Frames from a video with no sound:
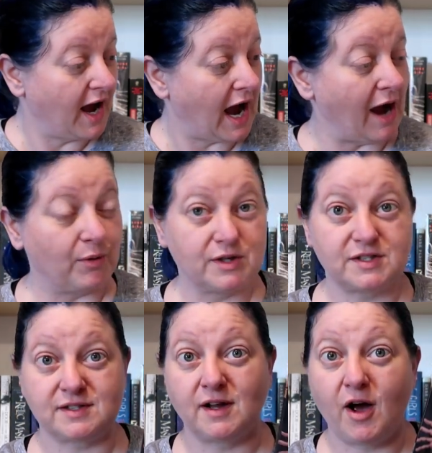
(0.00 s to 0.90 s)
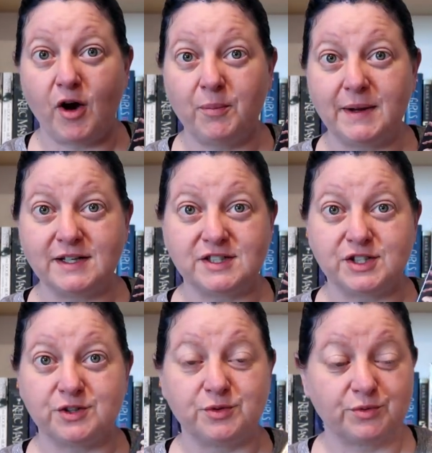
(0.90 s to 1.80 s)
I was hoping
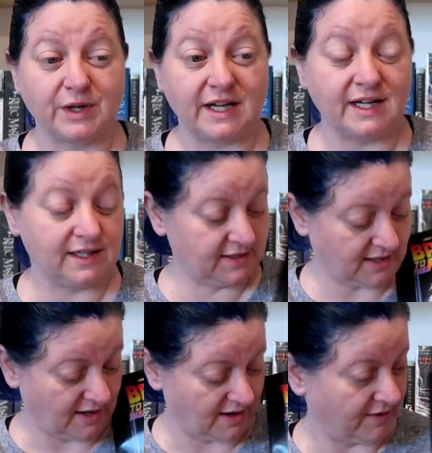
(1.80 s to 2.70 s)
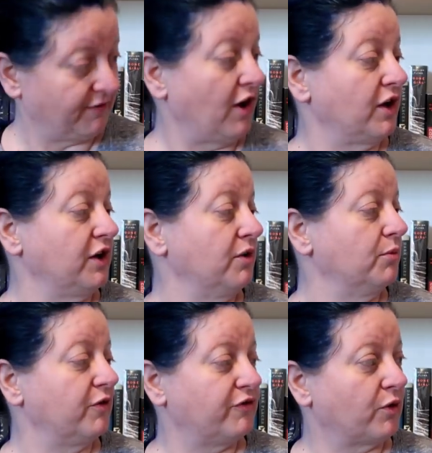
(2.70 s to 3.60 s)
to read uh,
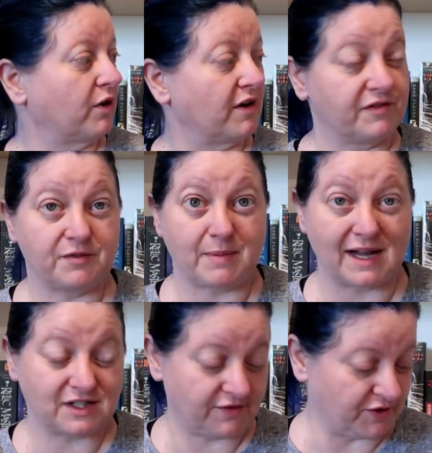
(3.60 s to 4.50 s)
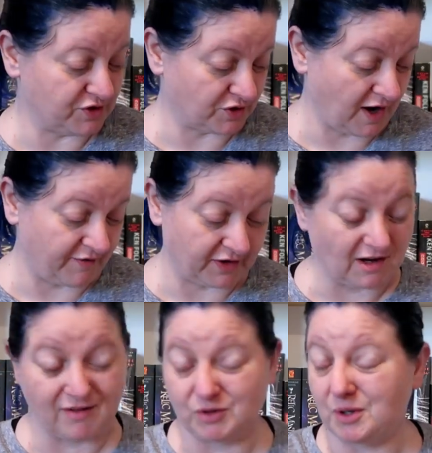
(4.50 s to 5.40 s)
volume four of the Back to the Future graphic
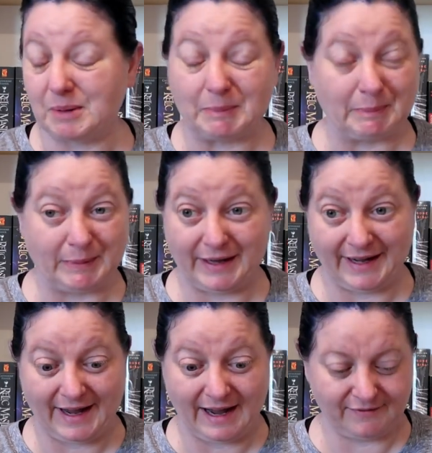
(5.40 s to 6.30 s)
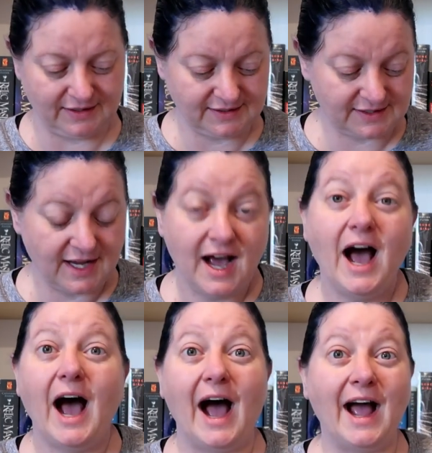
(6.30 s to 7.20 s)
novel, but I haven't.
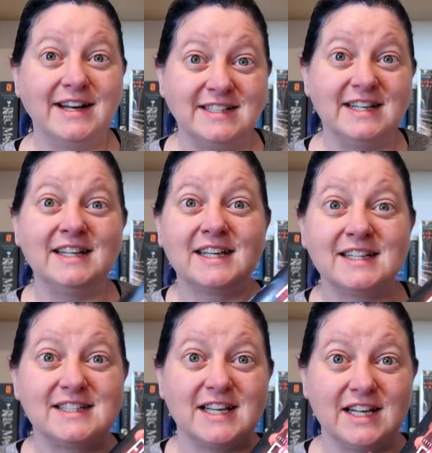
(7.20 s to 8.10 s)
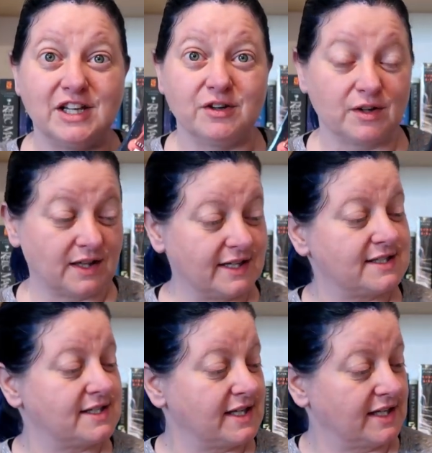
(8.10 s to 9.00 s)
I did continue
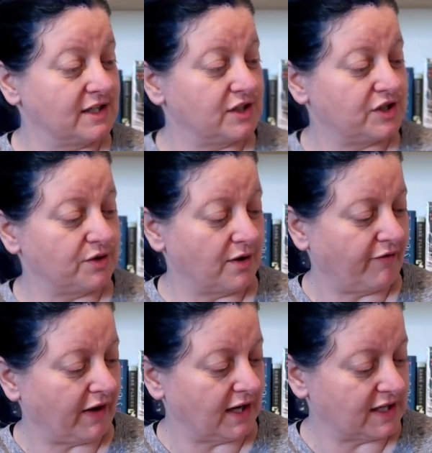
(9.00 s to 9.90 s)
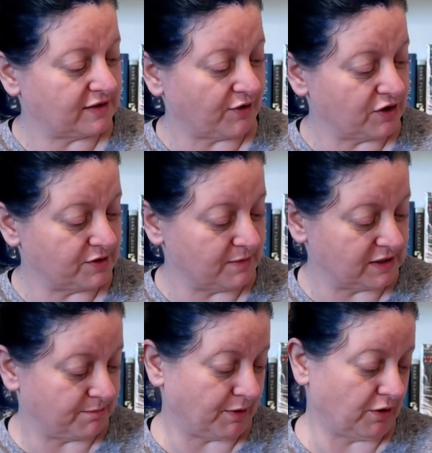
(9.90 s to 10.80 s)
listening to A Phoenix First
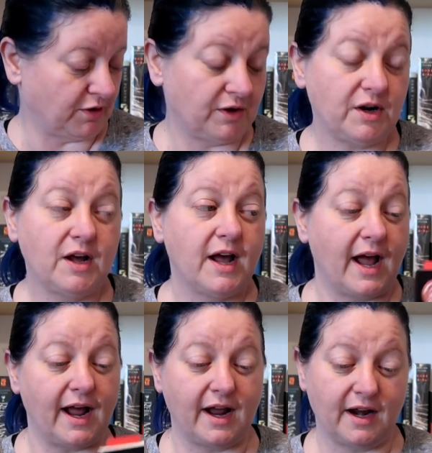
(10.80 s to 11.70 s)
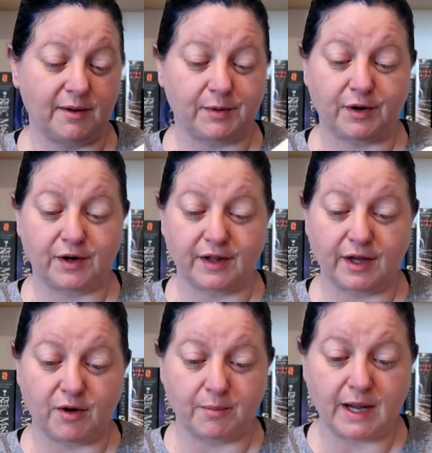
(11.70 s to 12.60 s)
Must Burn, and I'm currently
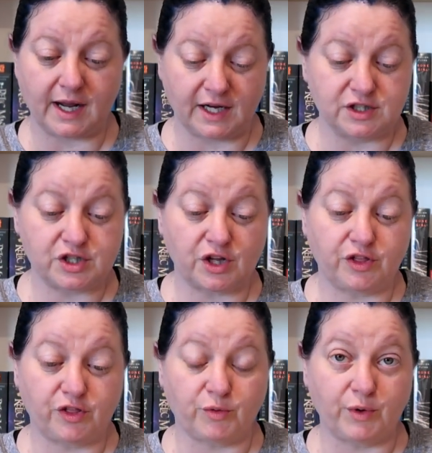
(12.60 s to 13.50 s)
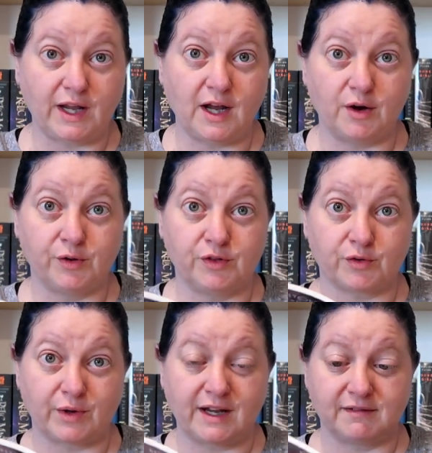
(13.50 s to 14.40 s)
on page
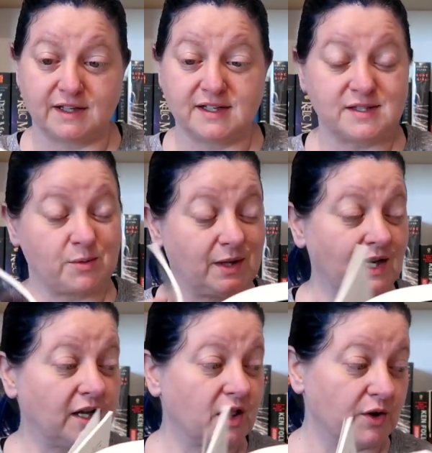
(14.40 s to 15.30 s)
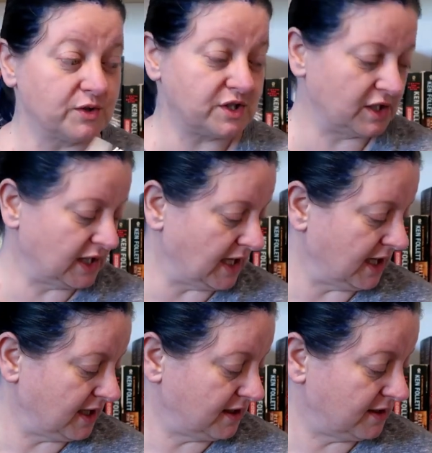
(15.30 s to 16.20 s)
303 of this, so I'm getting close to the
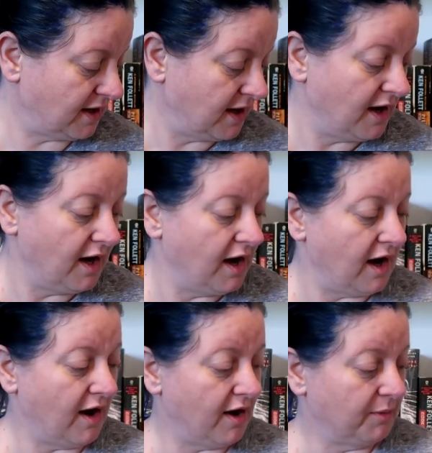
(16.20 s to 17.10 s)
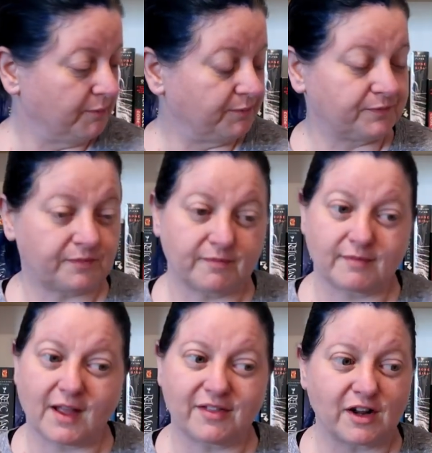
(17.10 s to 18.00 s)
end. Um,
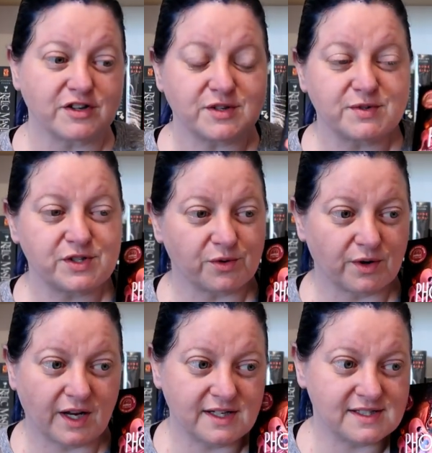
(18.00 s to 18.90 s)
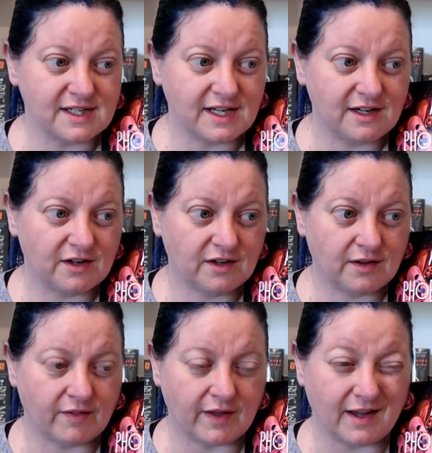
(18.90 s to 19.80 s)
there's some stories in
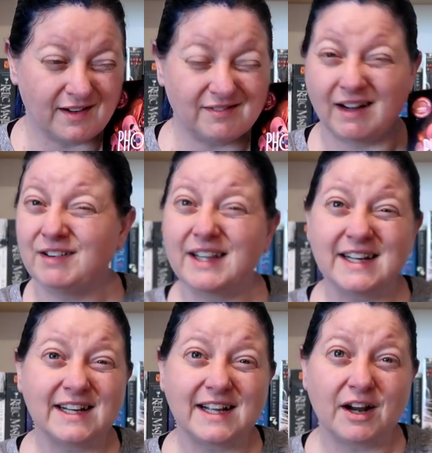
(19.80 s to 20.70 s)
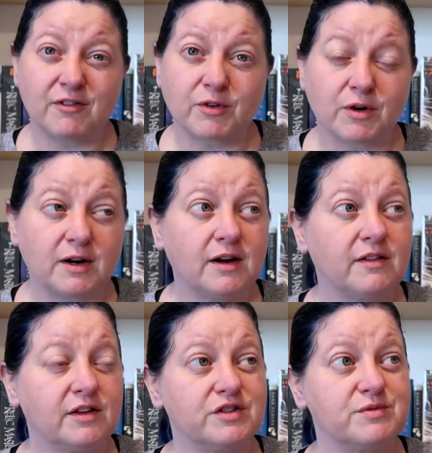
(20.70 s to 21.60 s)
here that I really didn't care for.
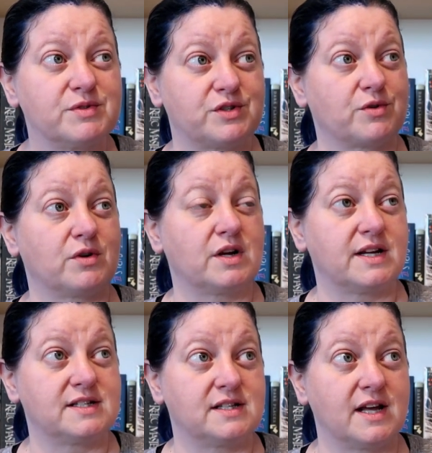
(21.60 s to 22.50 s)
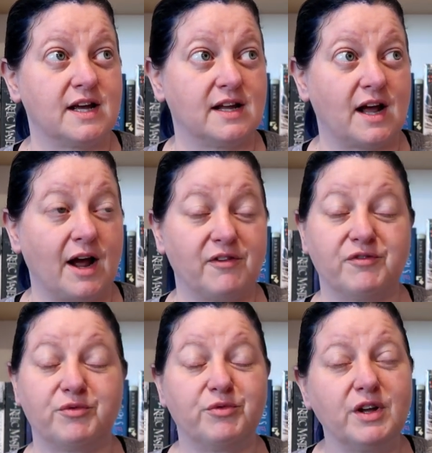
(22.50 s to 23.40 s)
There's some stories that I
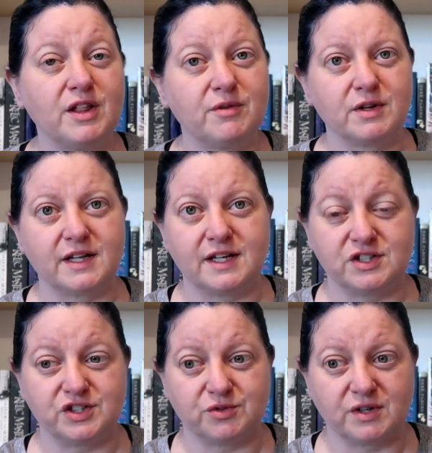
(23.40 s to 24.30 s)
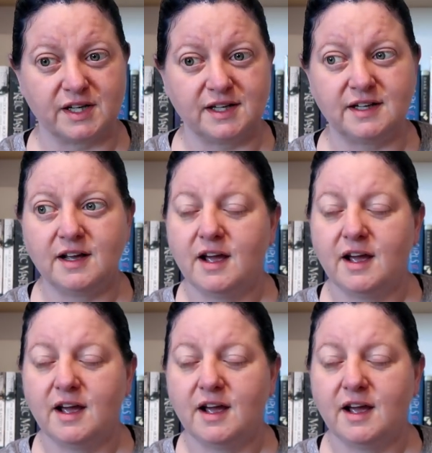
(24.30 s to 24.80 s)
really, really enjoyed.